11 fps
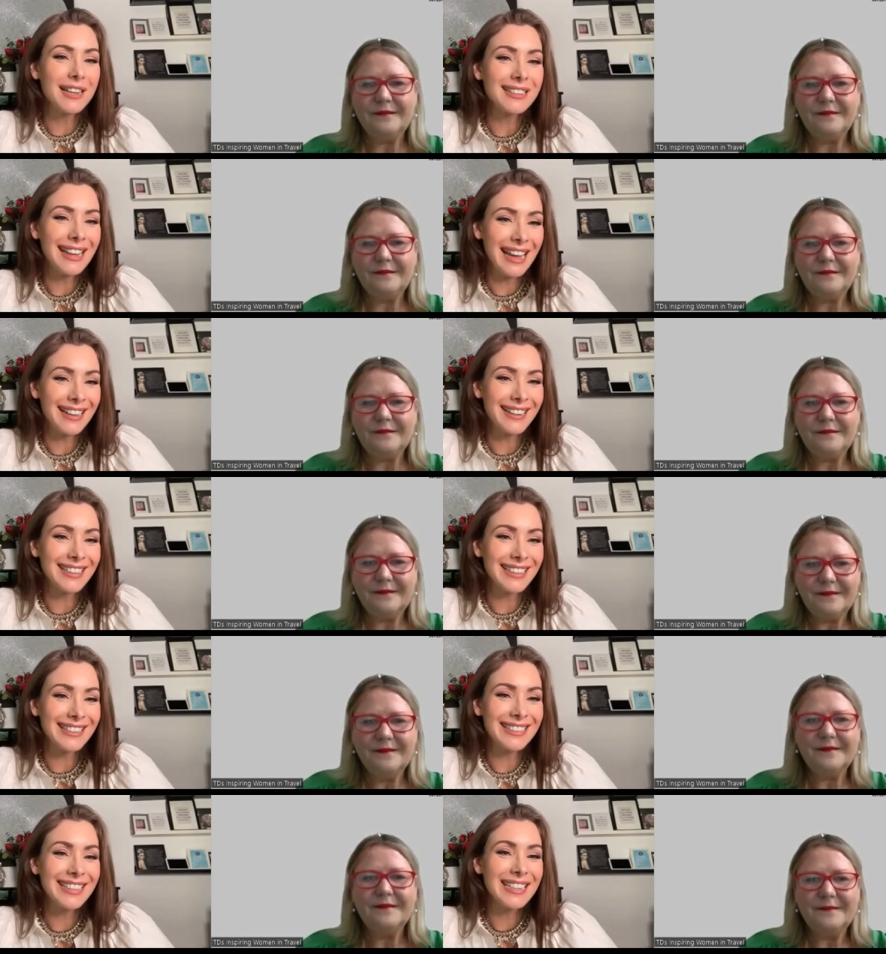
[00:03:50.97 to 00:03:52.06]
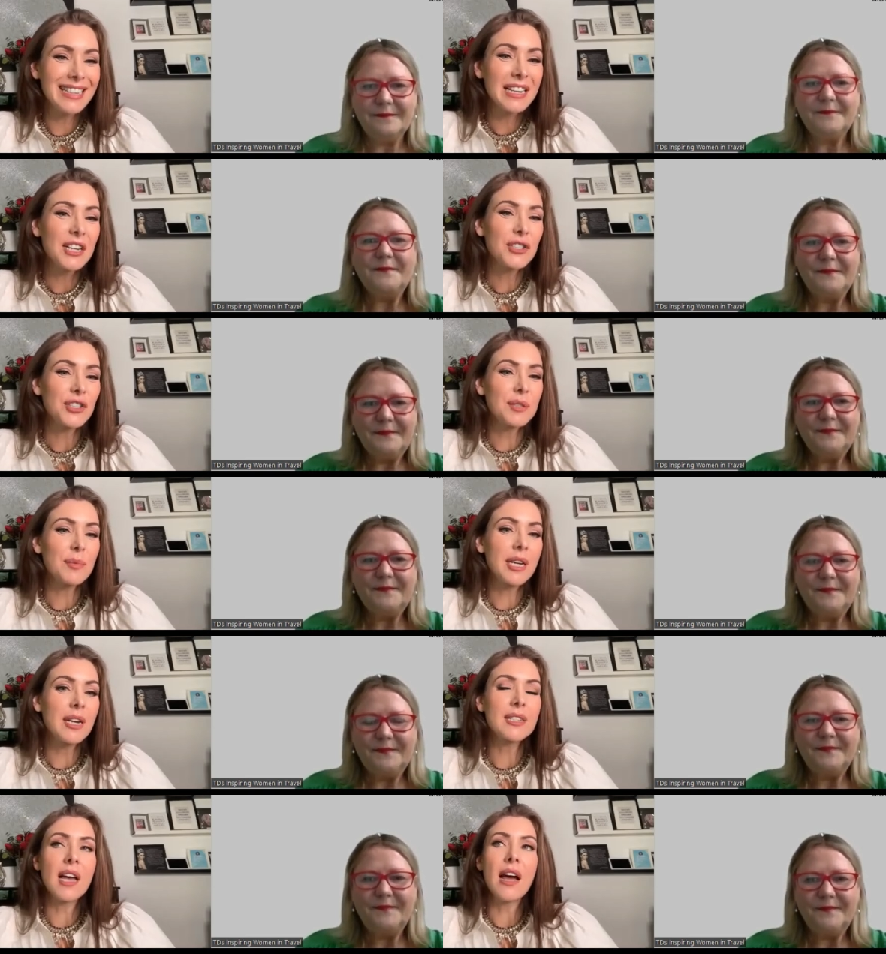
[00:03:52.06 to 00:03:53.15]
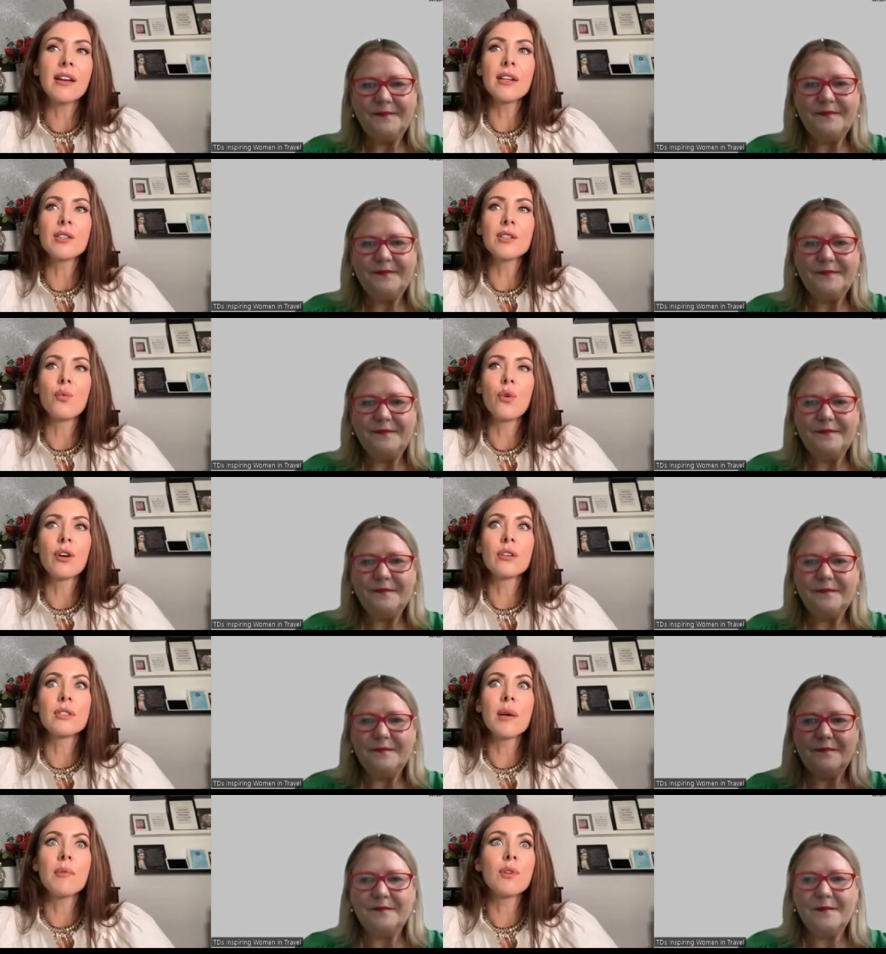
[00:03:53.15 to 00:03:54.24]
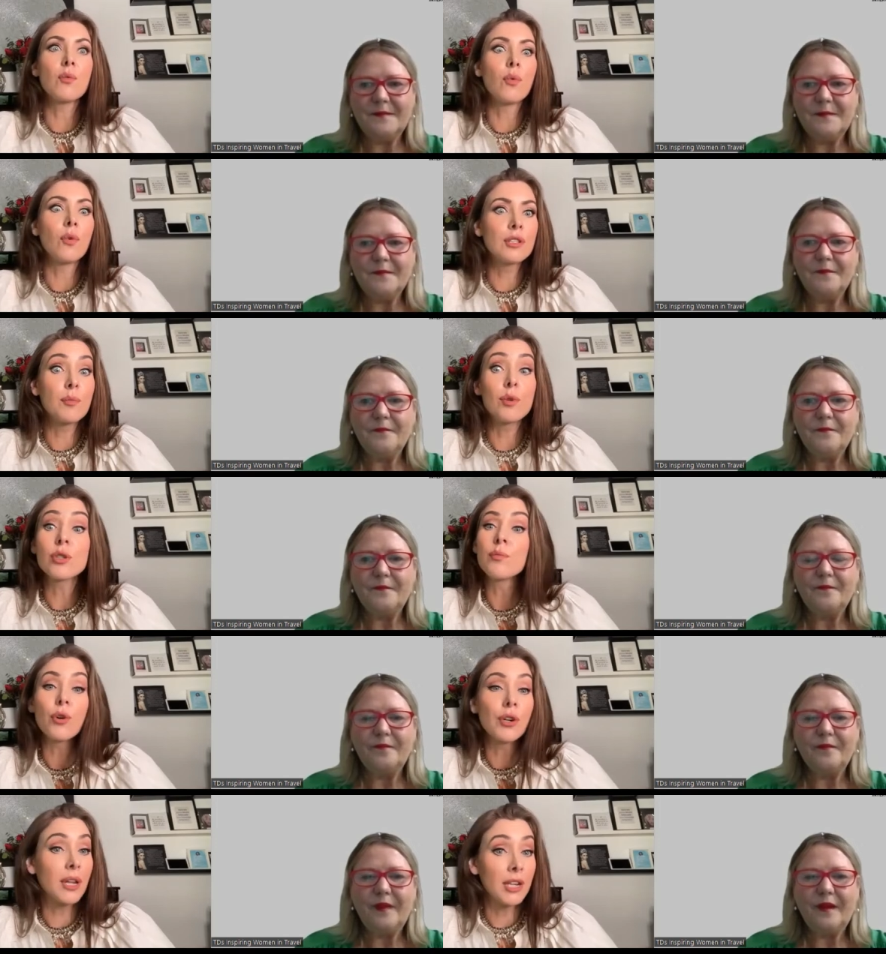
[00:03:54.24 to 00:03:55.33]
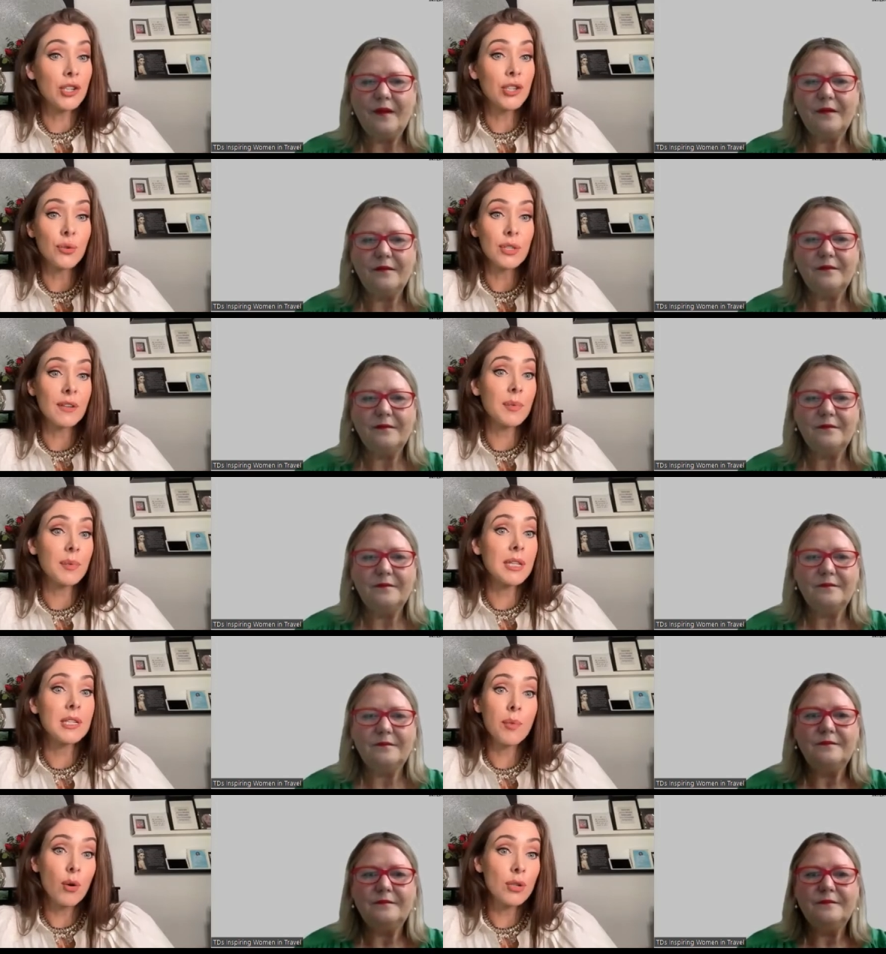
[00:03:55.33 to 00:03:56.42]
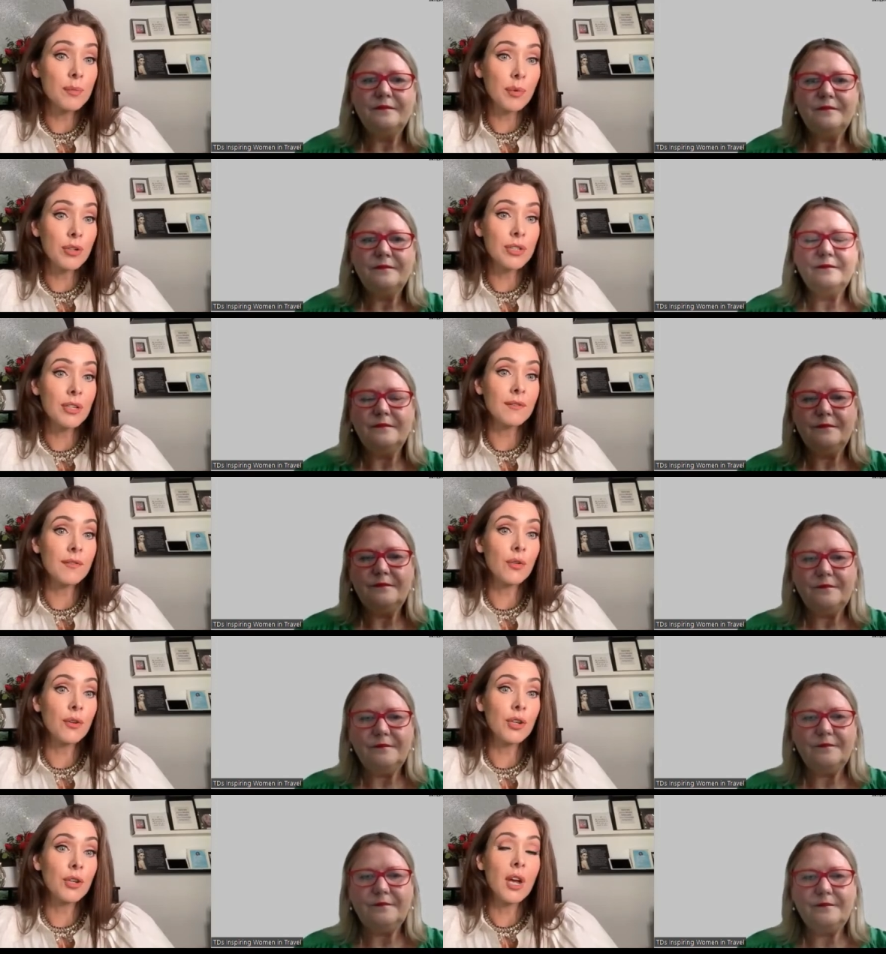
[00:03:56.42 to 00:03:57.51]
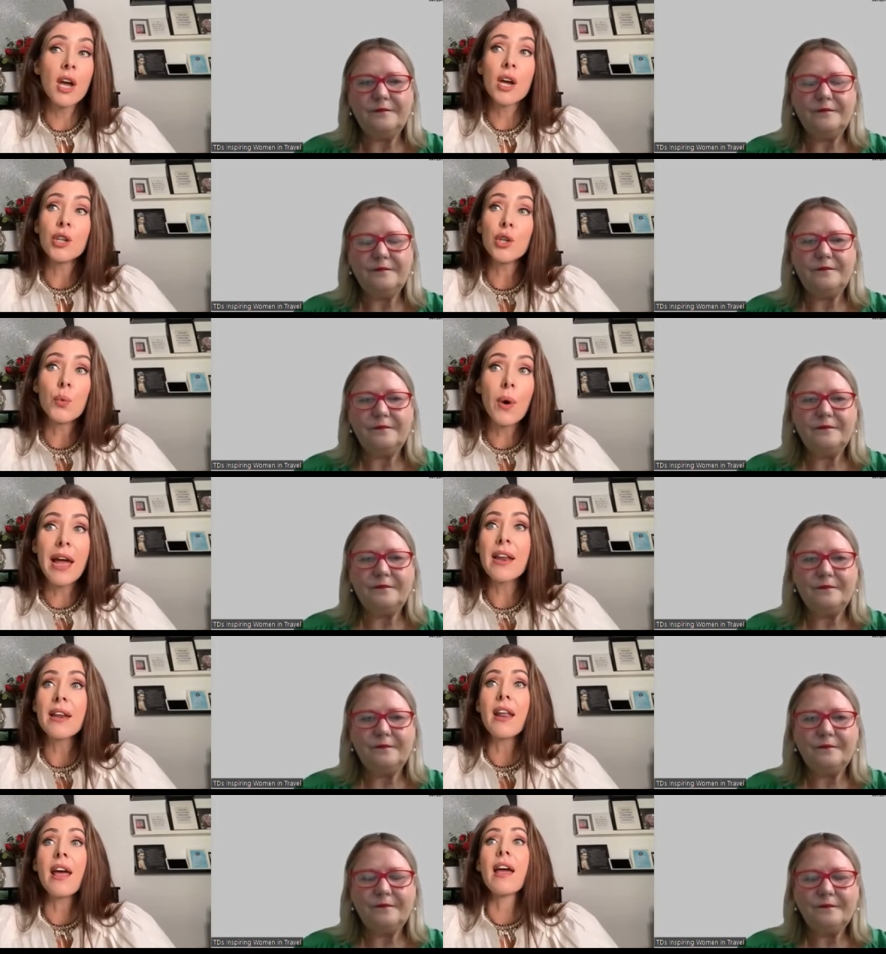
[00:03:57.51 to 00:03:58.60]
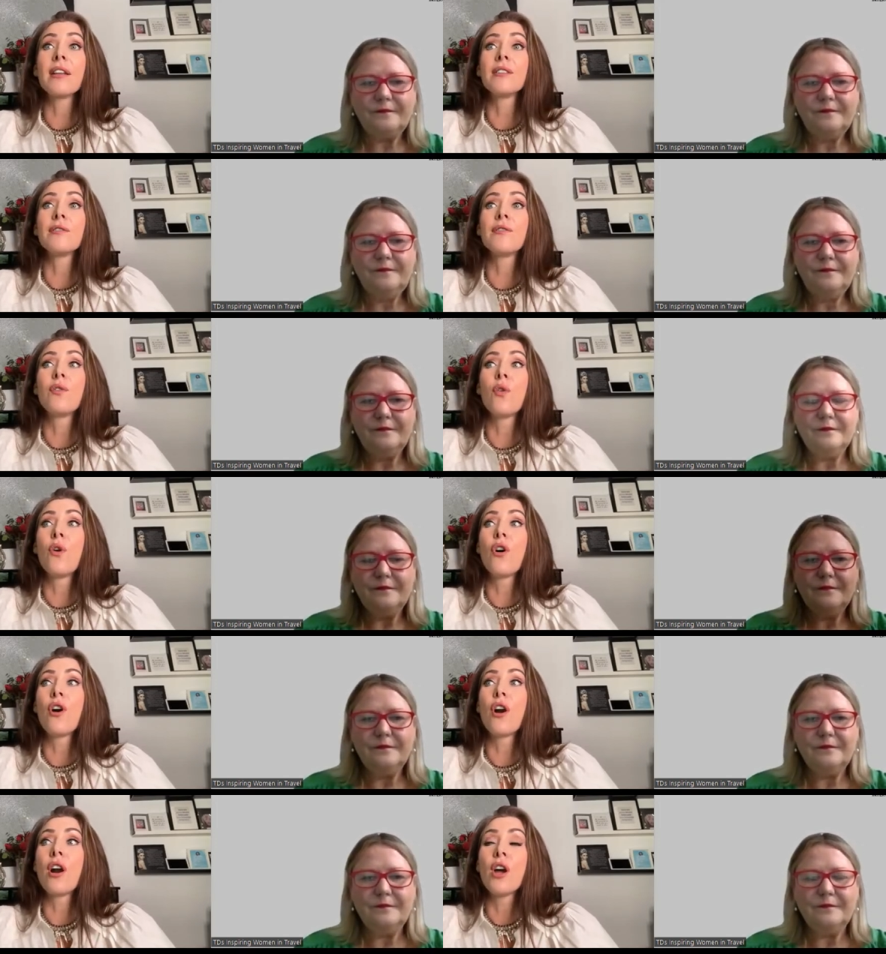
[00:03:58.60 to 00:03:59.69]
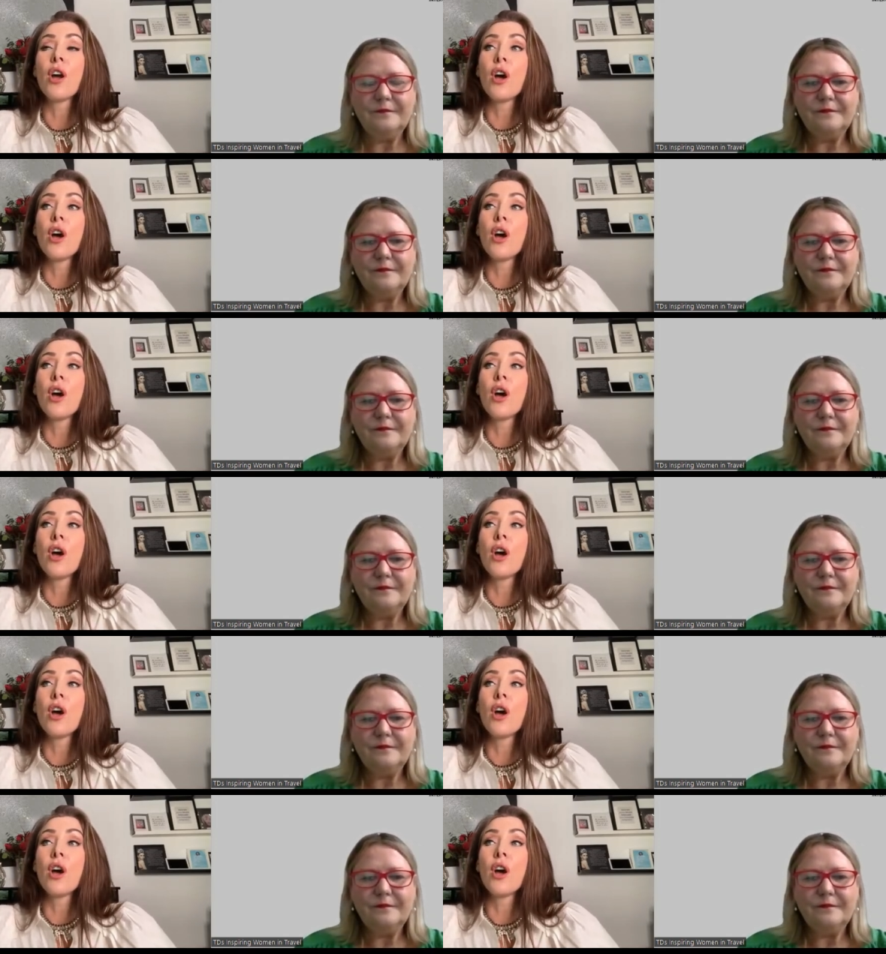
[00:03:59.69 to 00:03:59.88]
Speaker 1: in Canada just because I got to work on some of the world's most important issues. I've been a spokesperson for UN and for